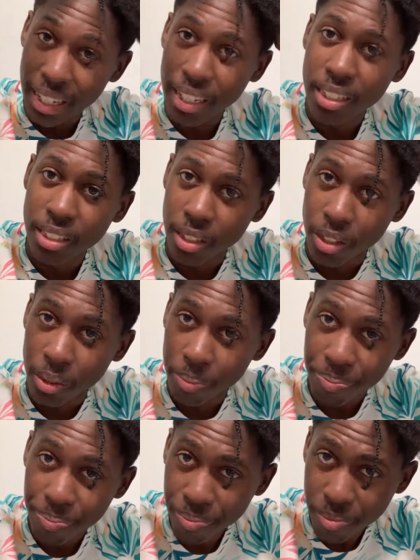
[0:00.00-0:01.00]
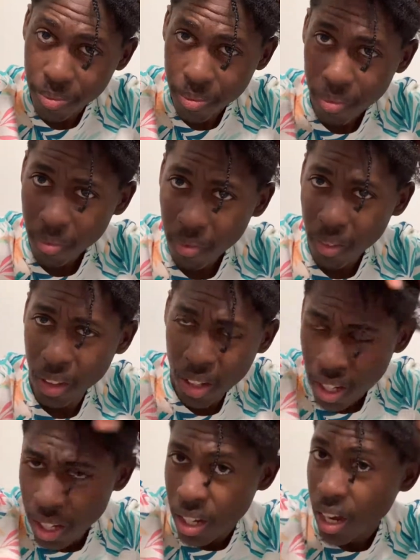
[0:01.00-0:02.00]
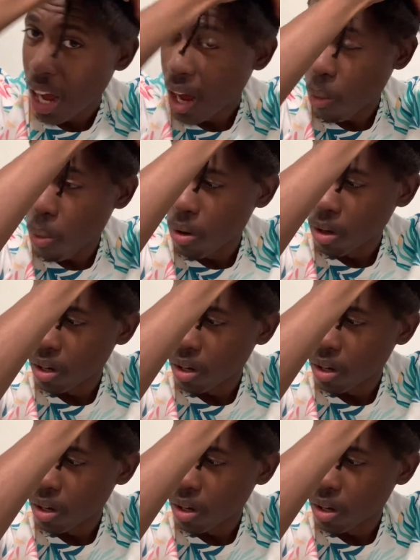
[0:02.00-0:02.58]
easier. Ow.